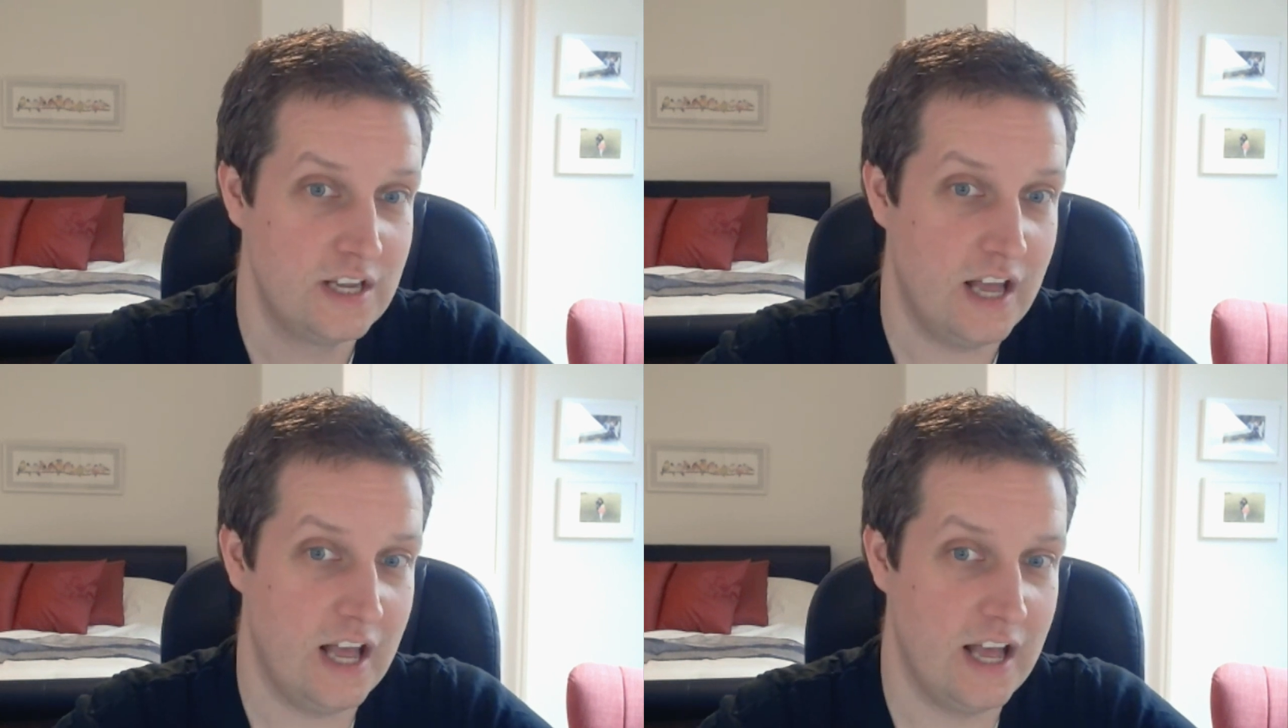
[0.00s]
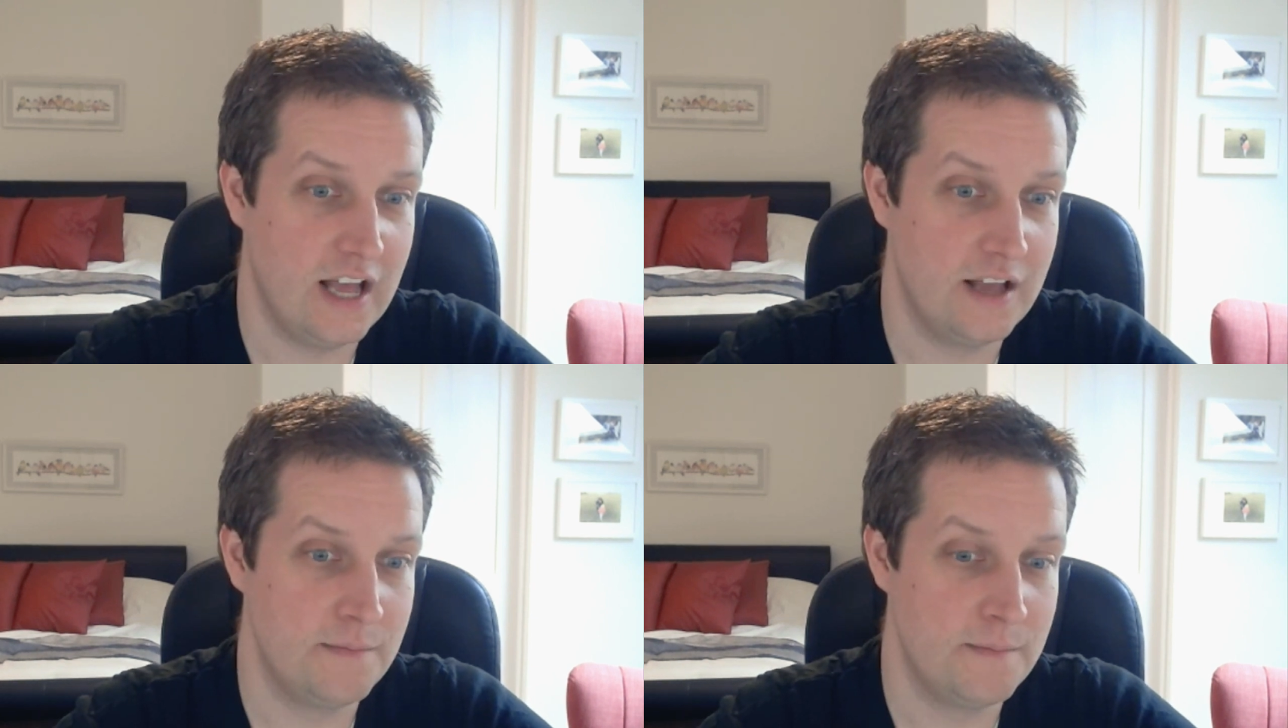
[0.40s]

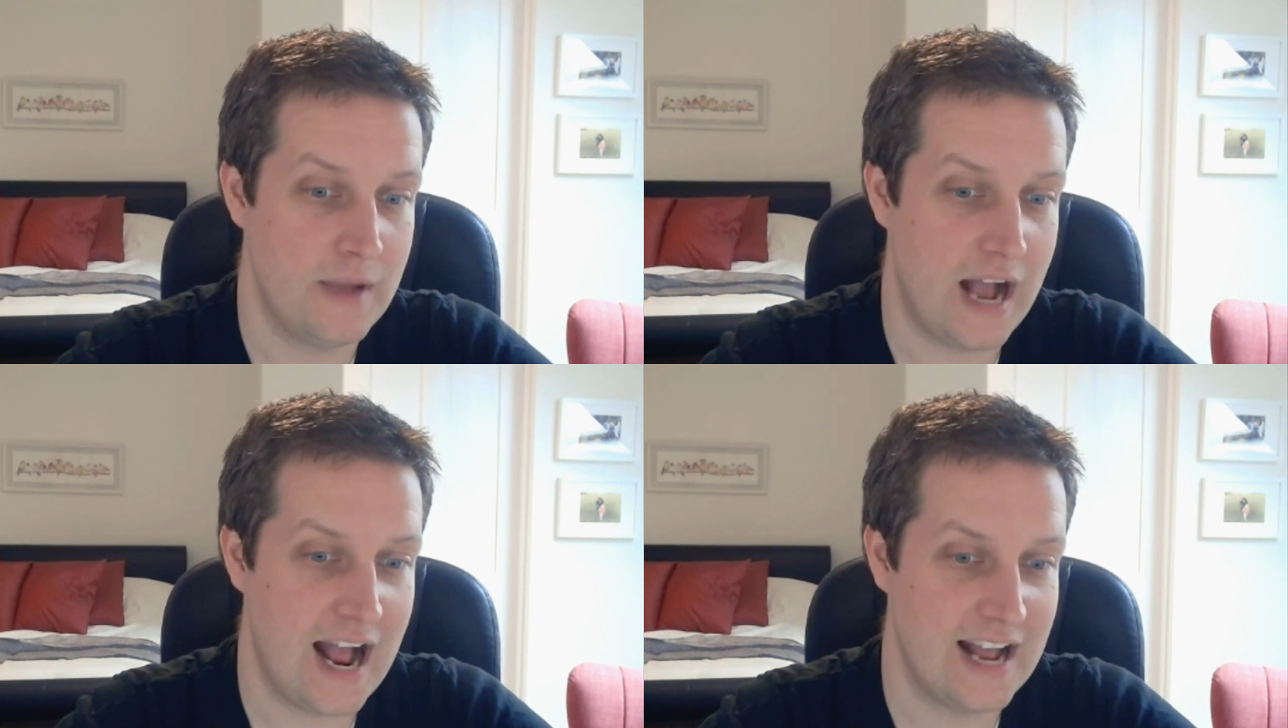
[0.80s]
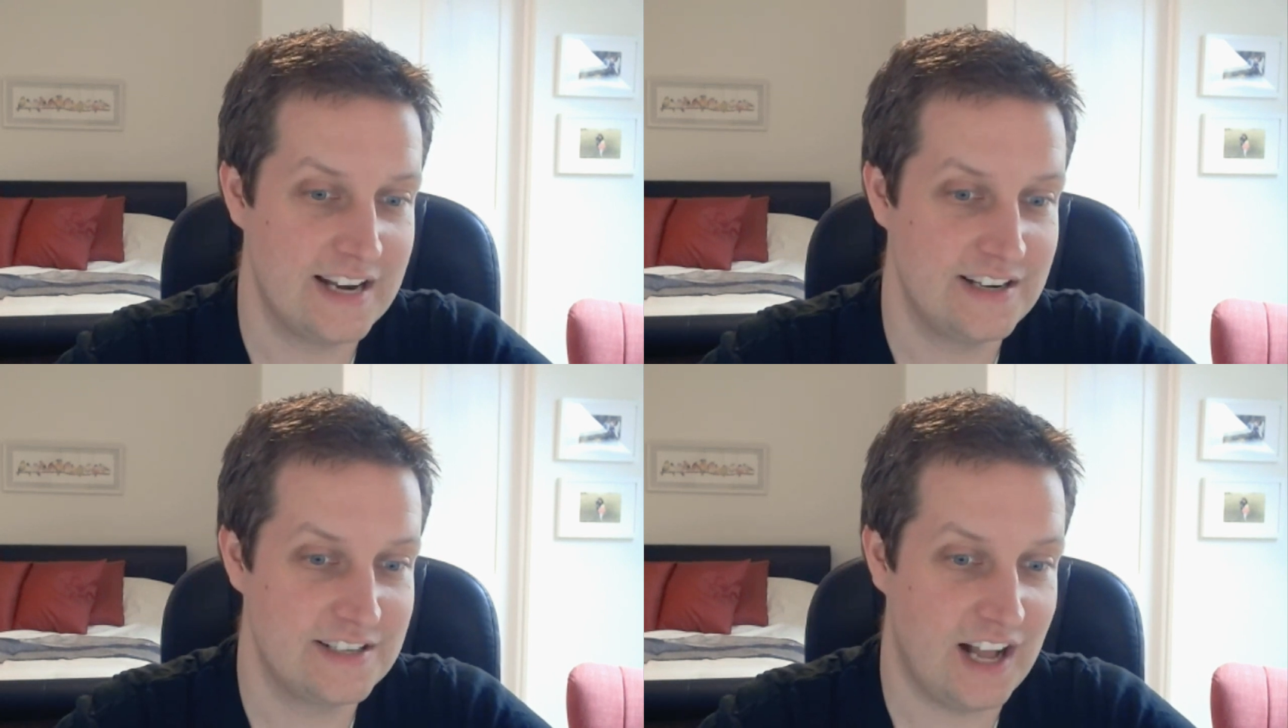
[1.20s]

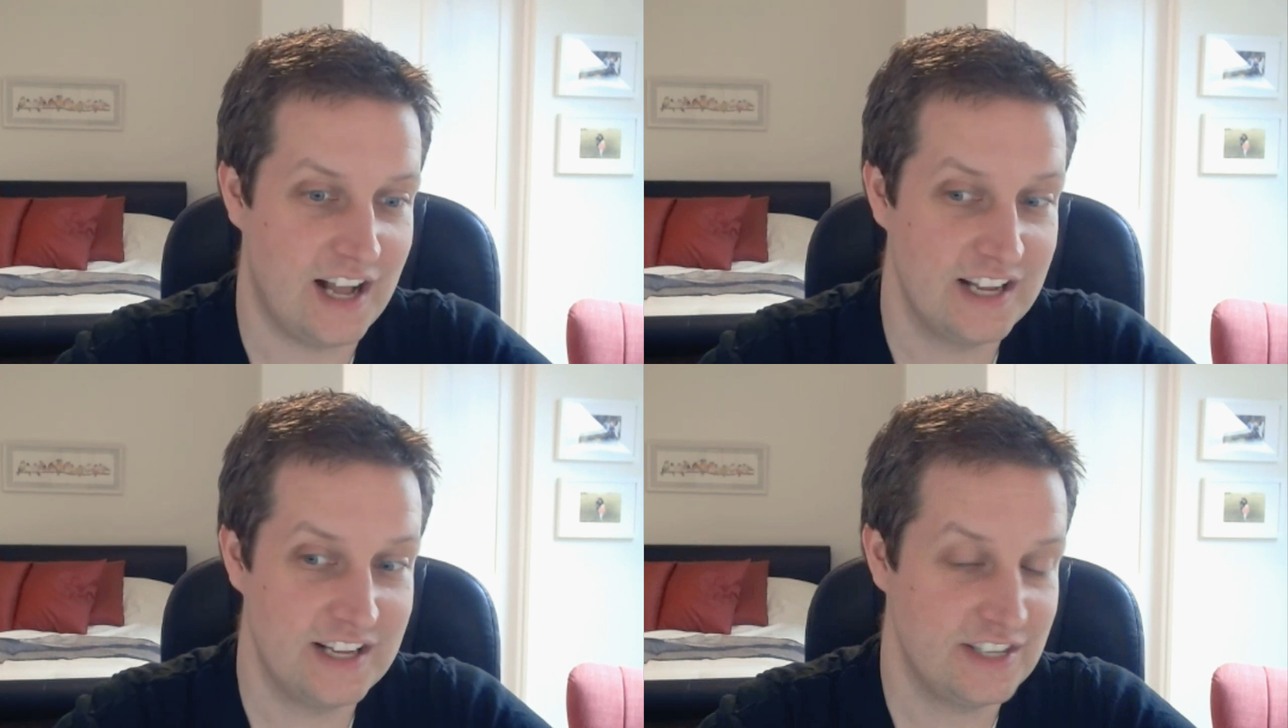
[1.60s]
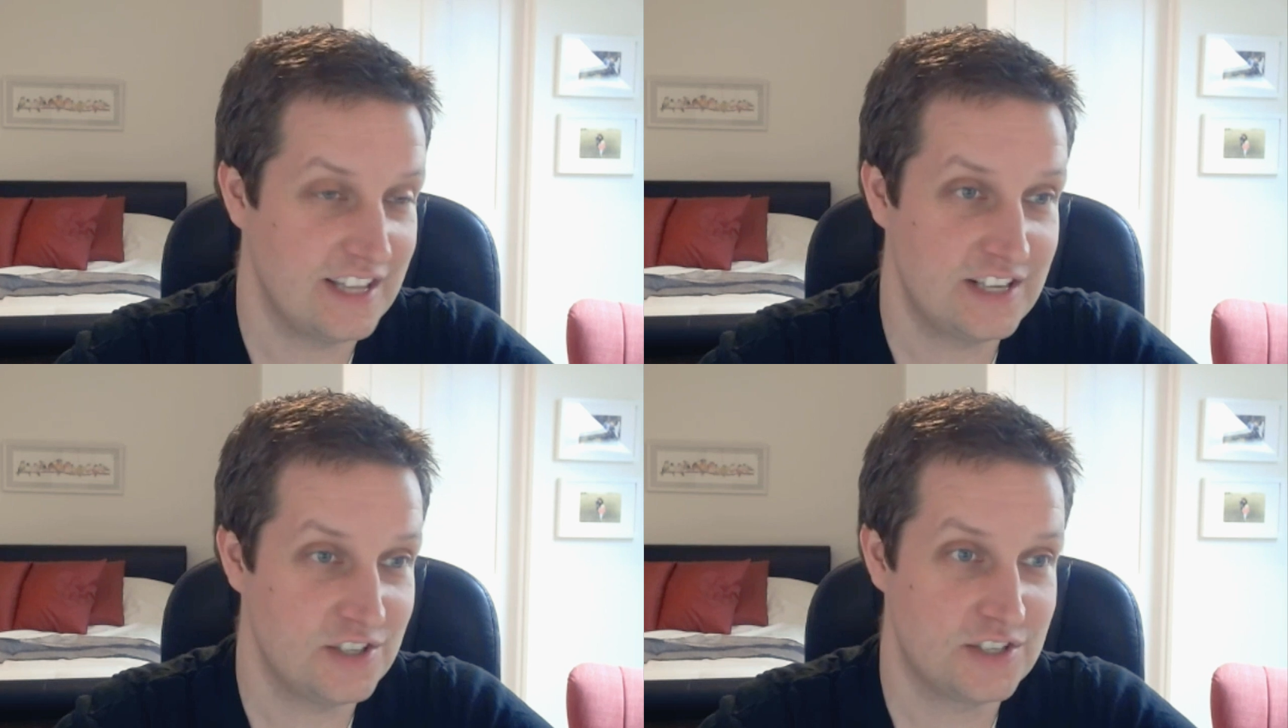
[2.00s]
And I think
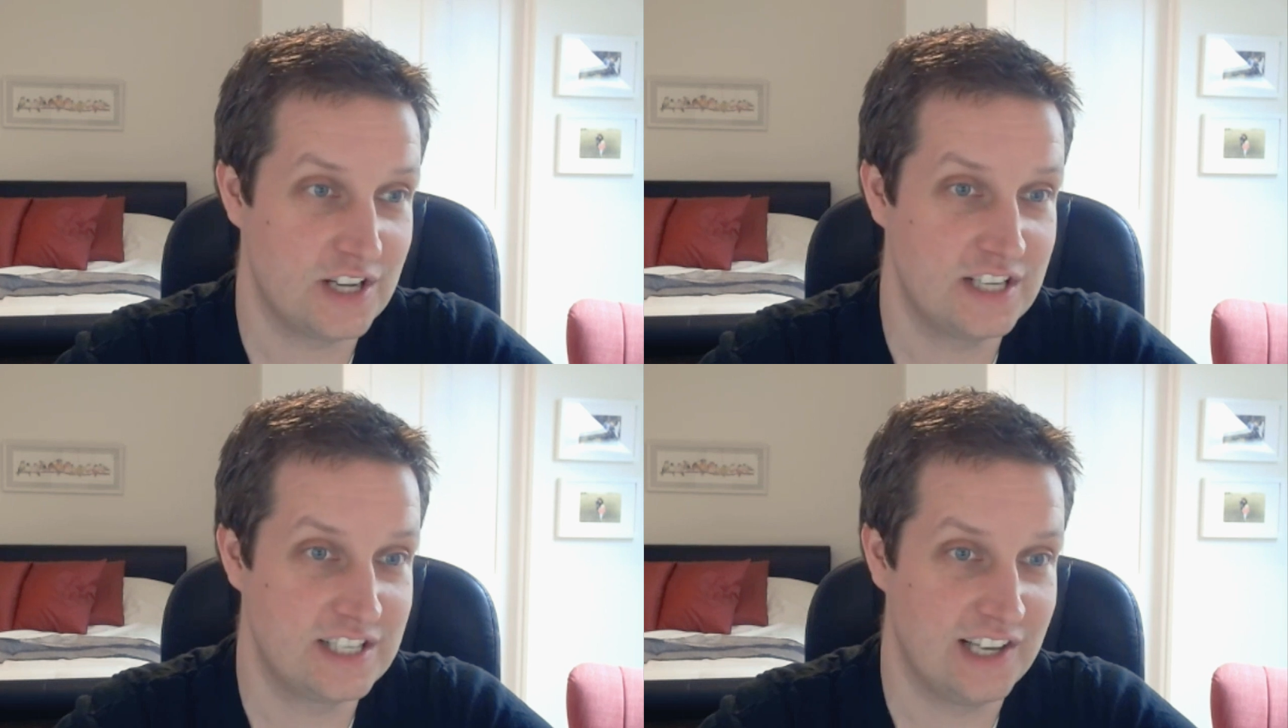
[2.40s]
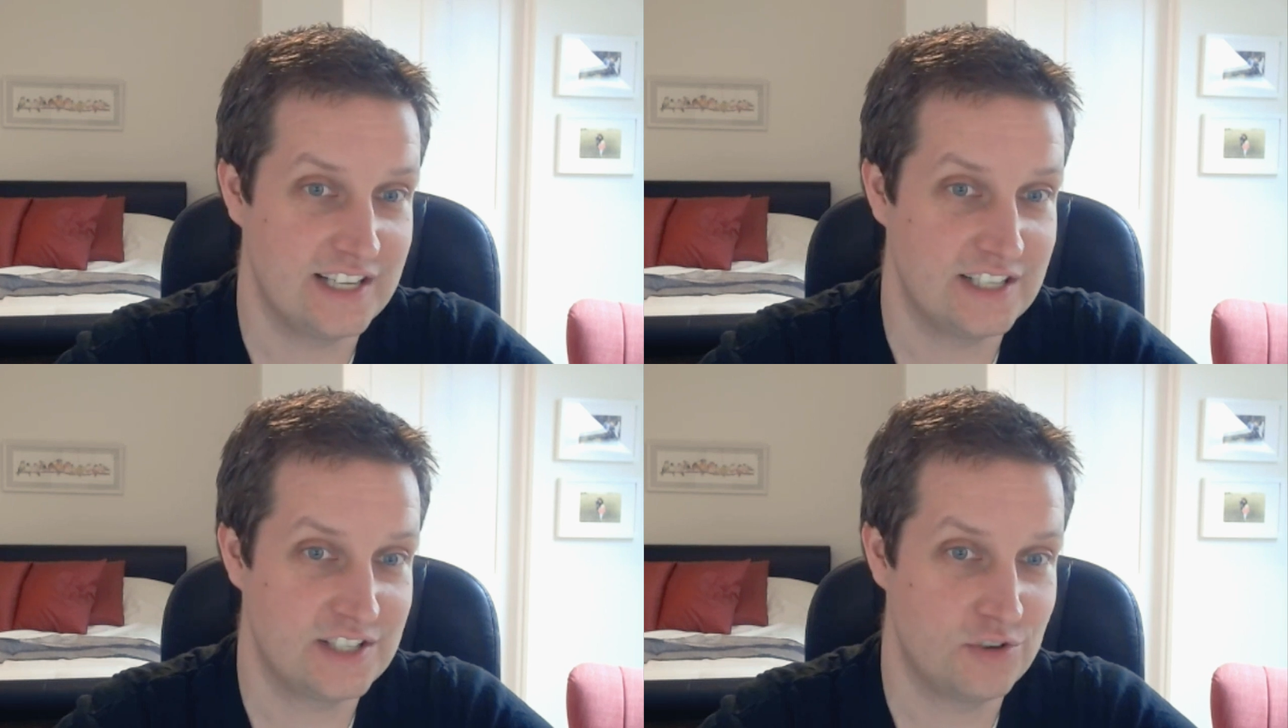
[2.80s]
they're just a
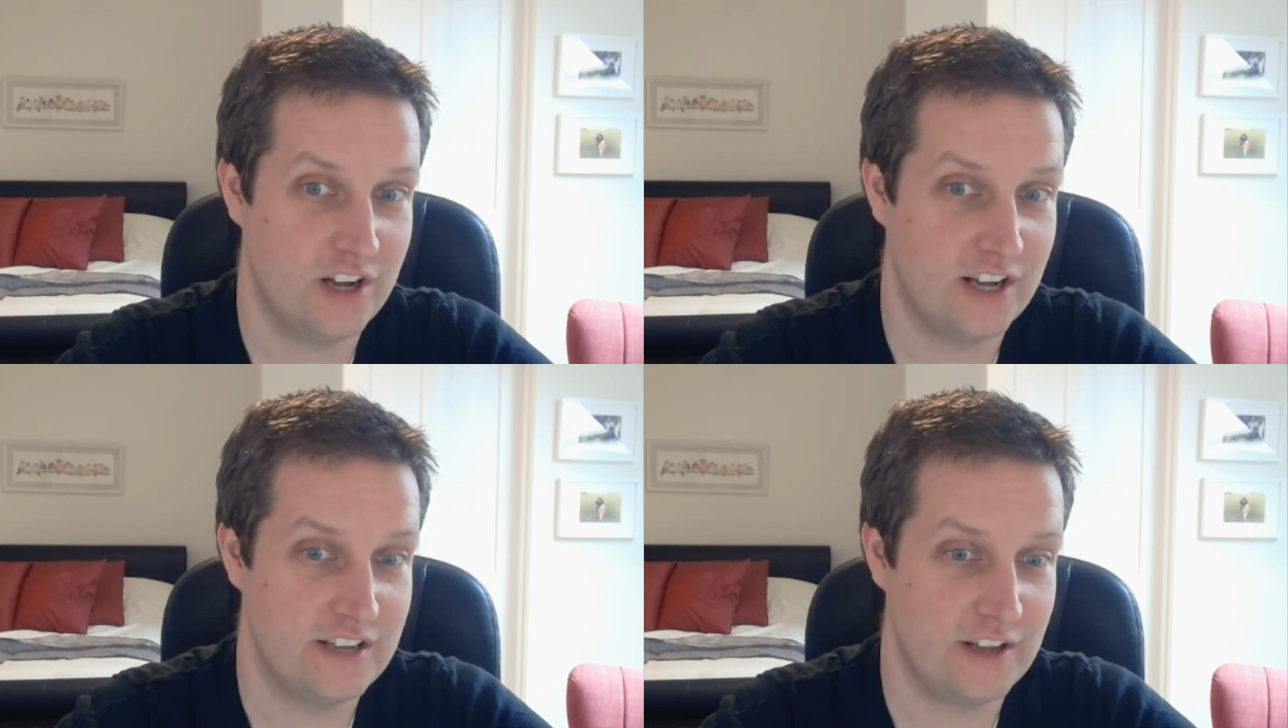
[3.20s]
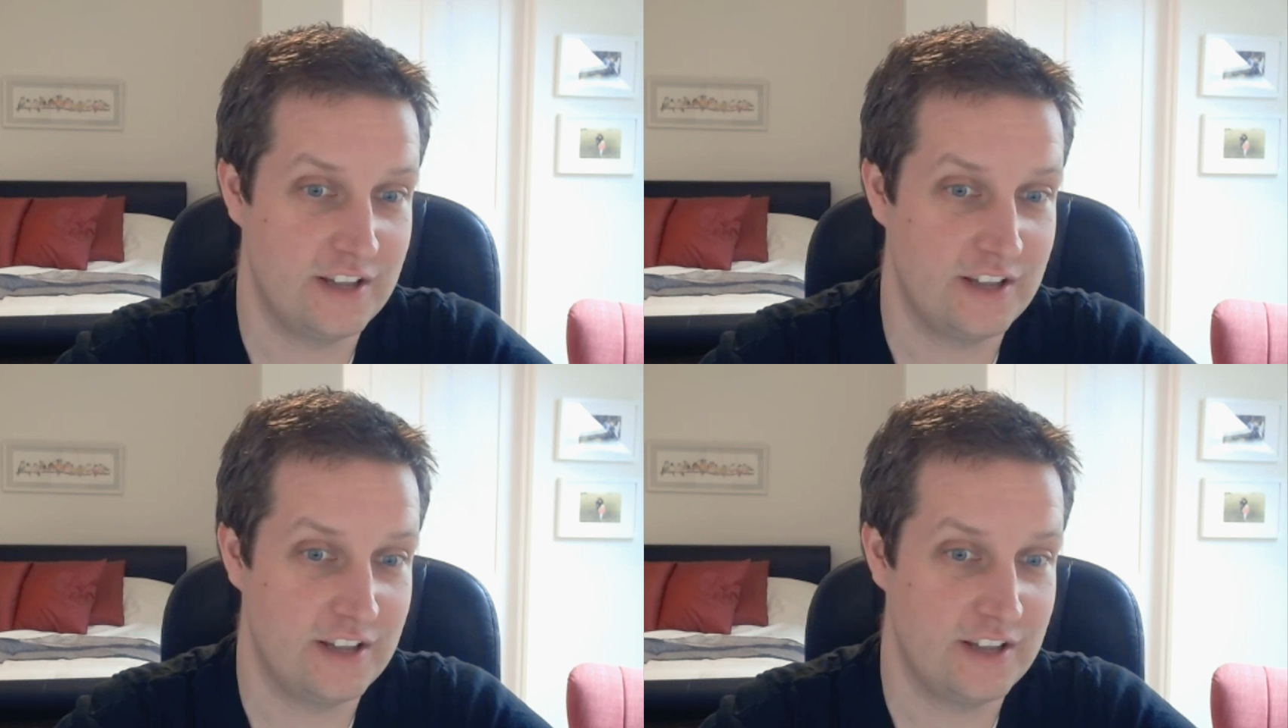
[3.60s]
delight to drive,